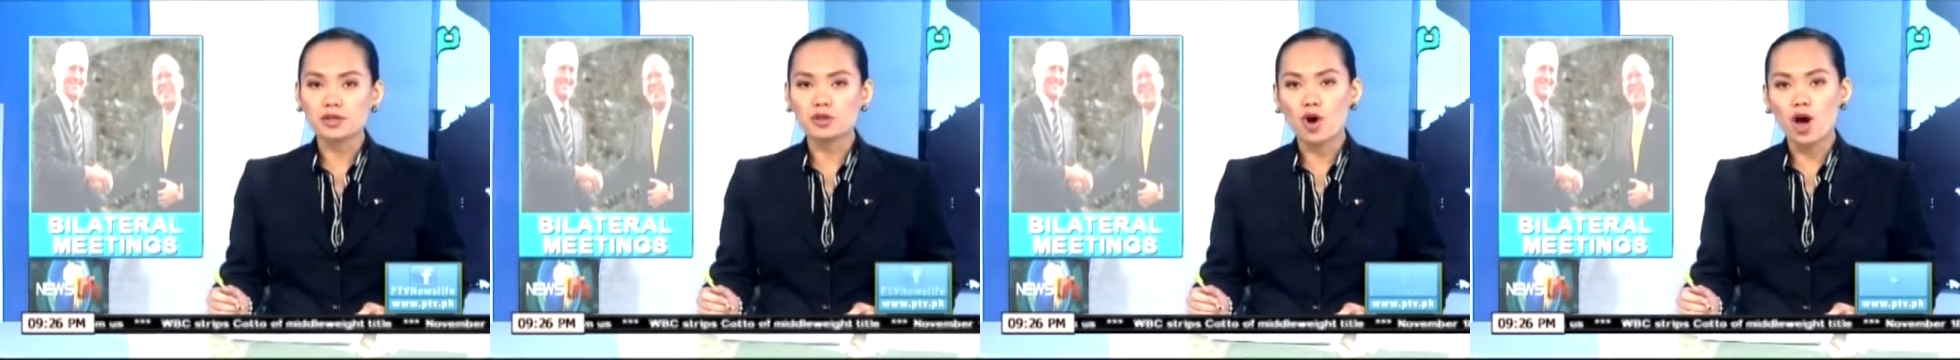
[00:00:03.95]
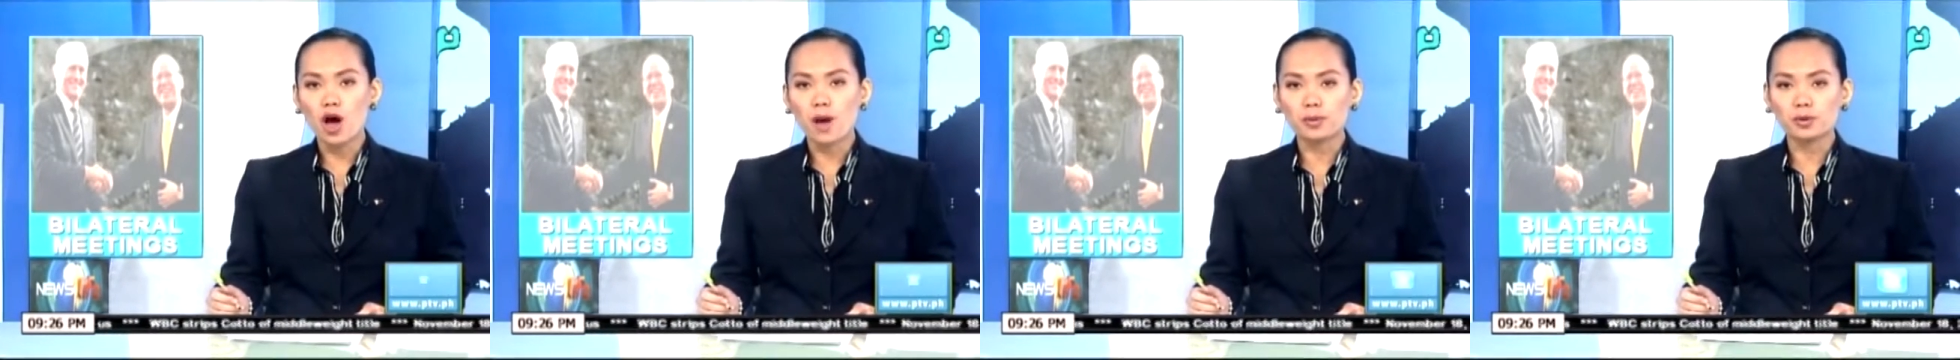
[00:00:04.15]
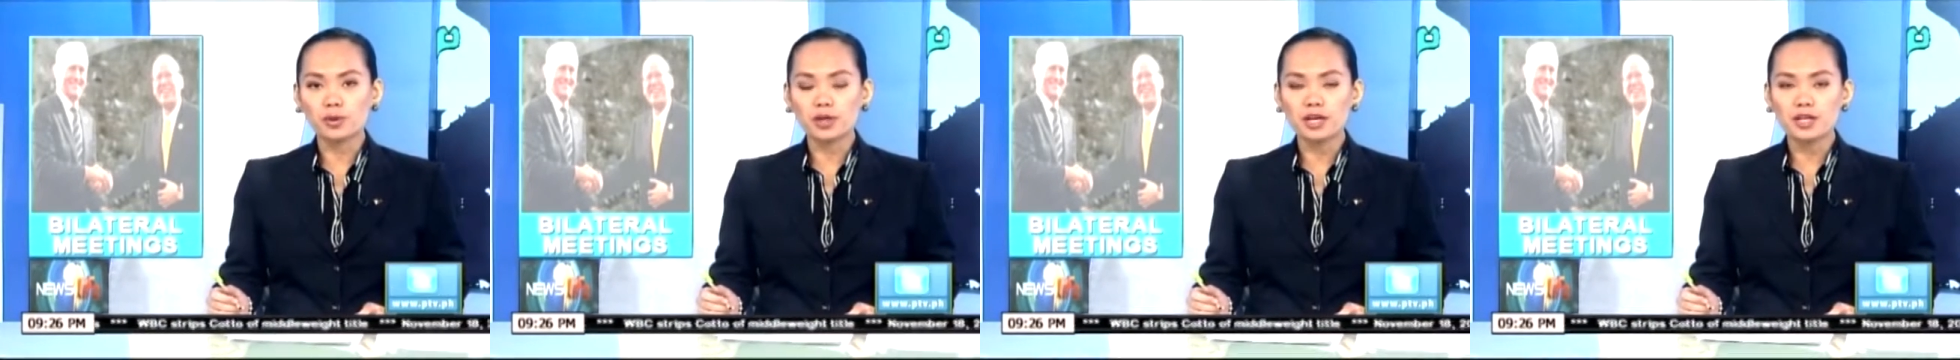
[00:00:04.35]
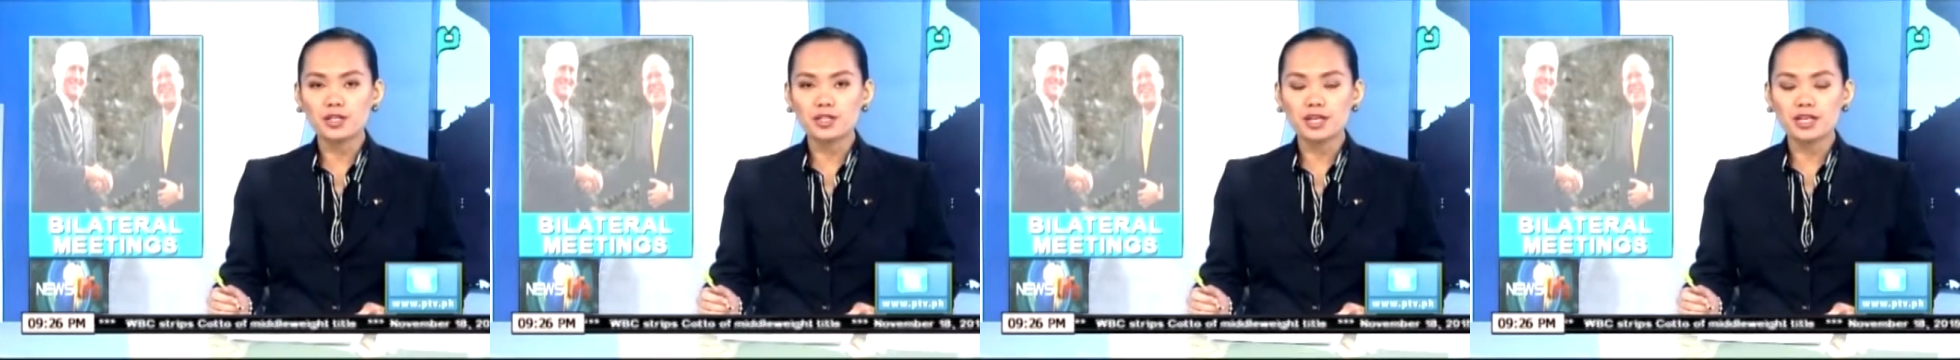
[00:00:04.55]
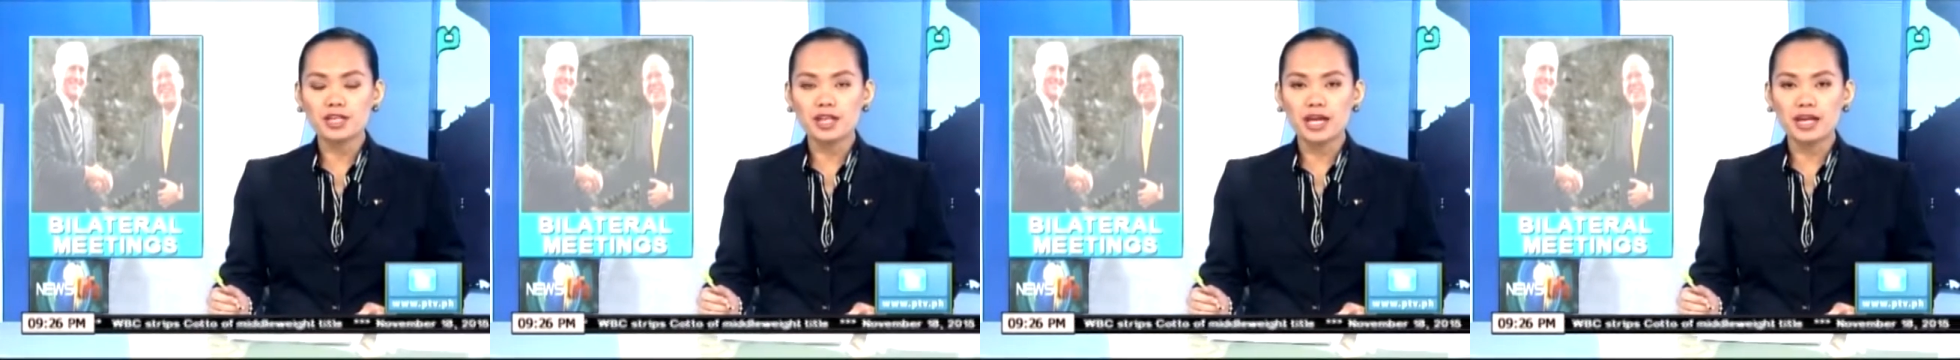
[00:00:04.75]

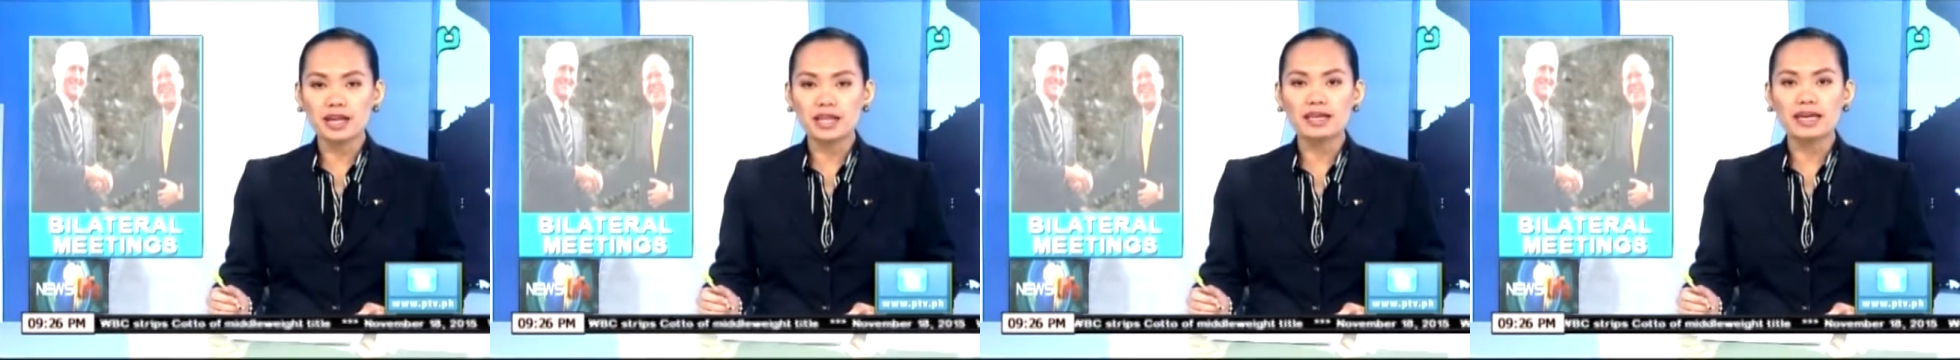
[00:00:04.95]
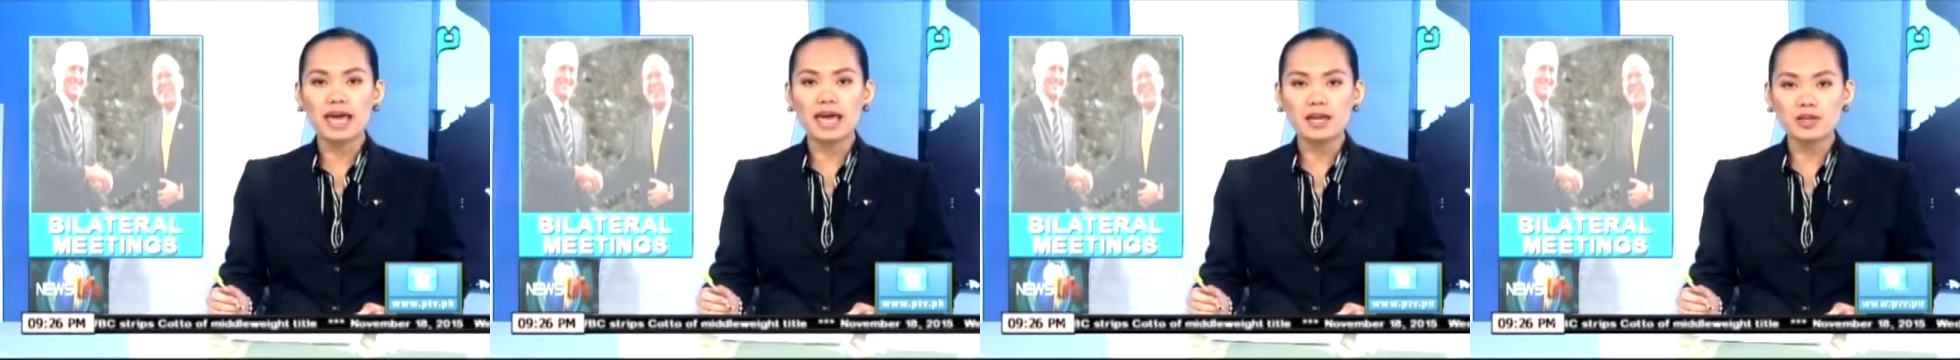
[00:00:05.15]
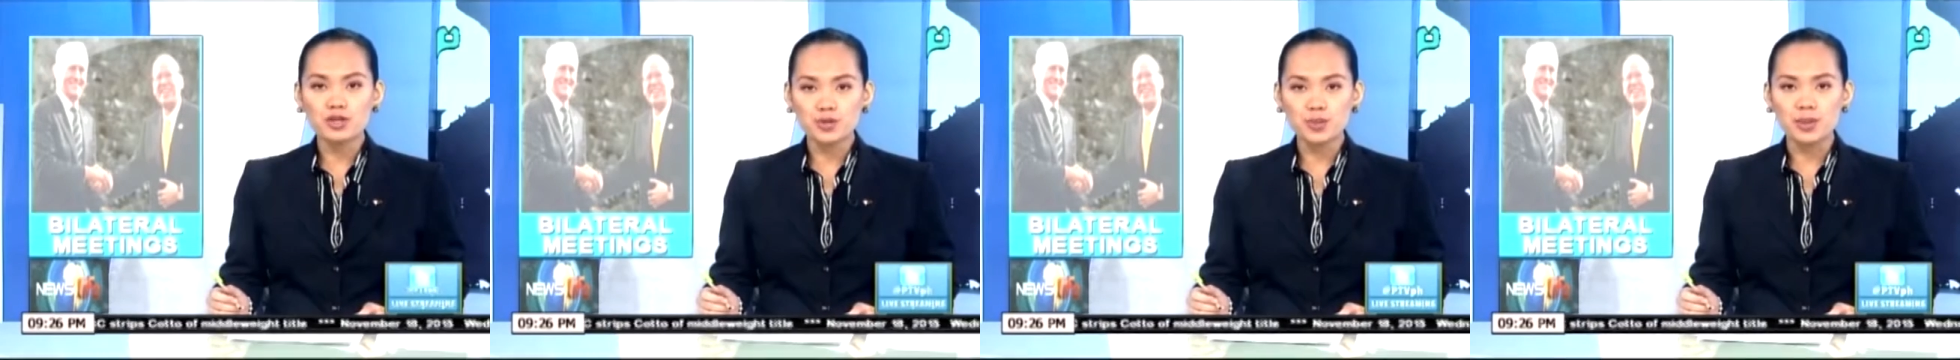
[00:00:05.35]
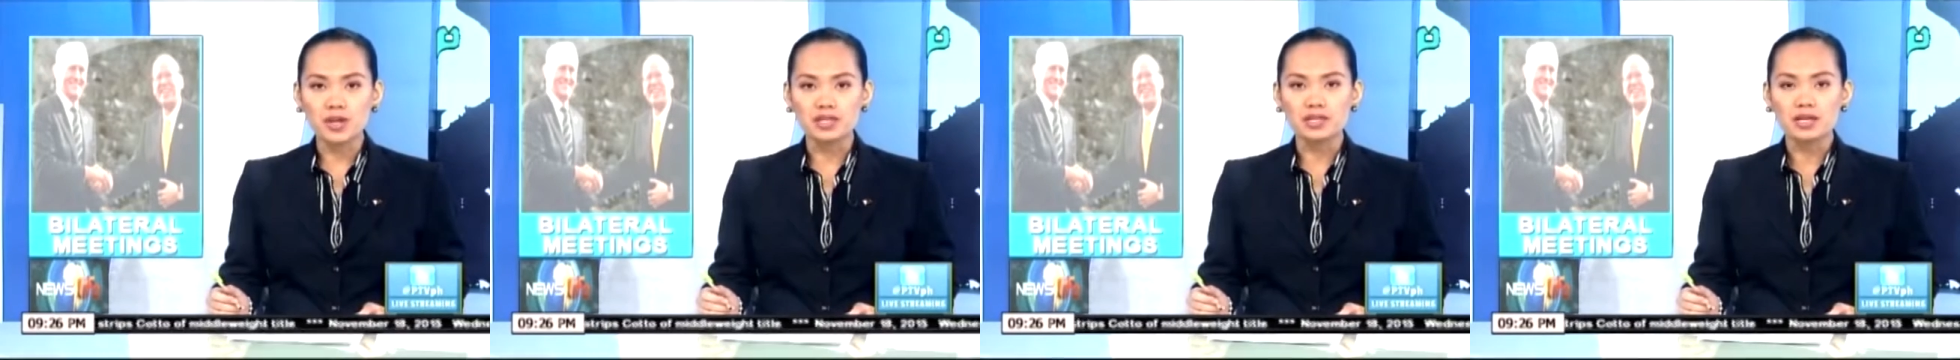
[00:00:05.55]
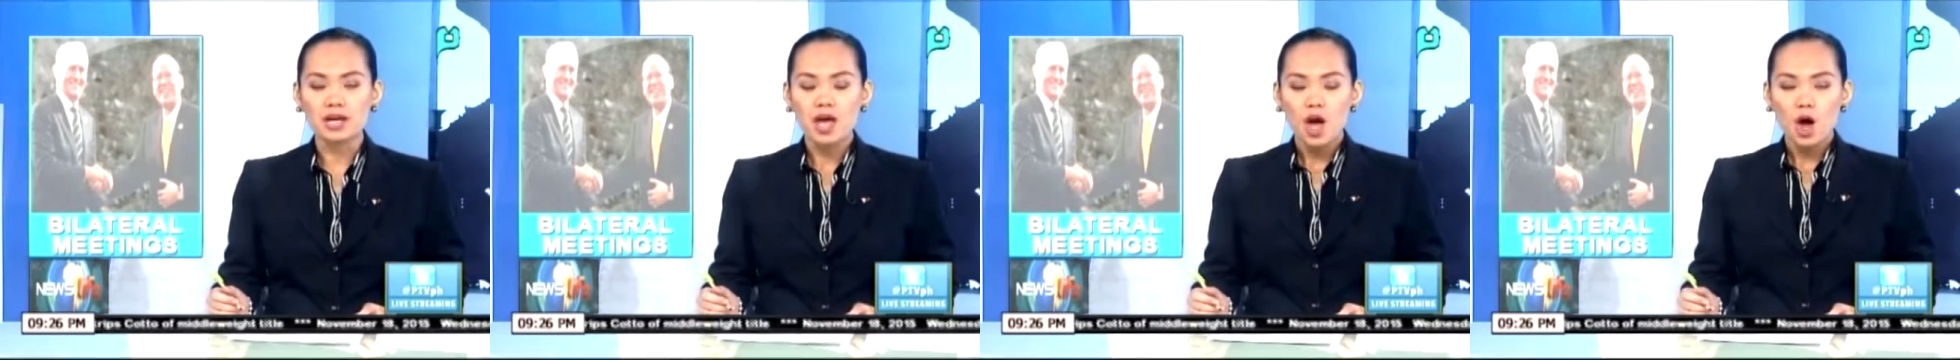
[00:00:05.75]
cooperation and
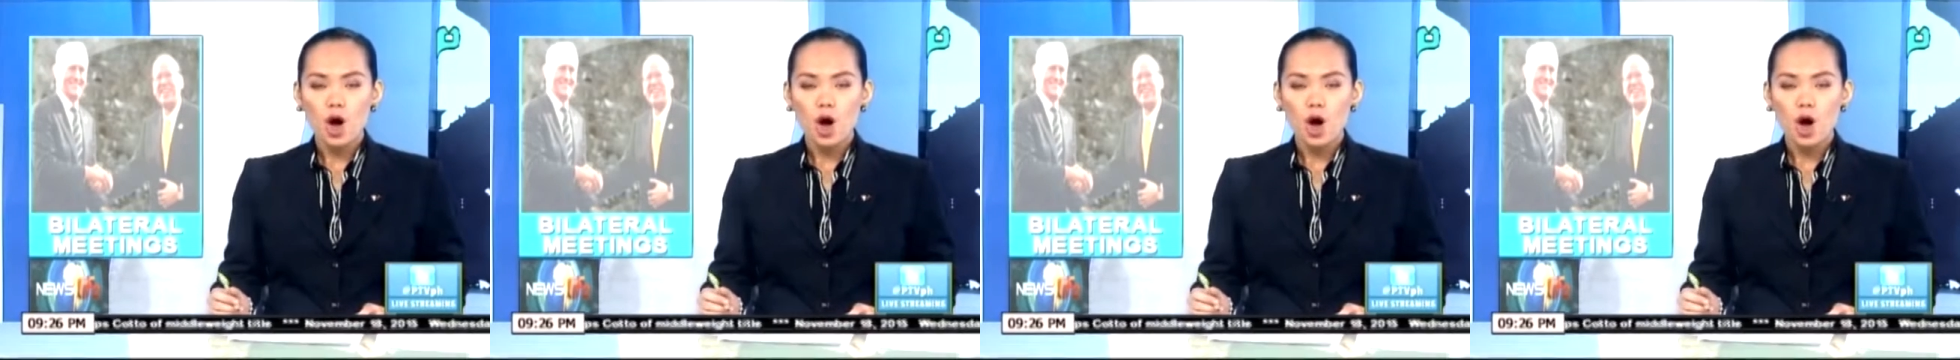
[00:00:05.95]
engagement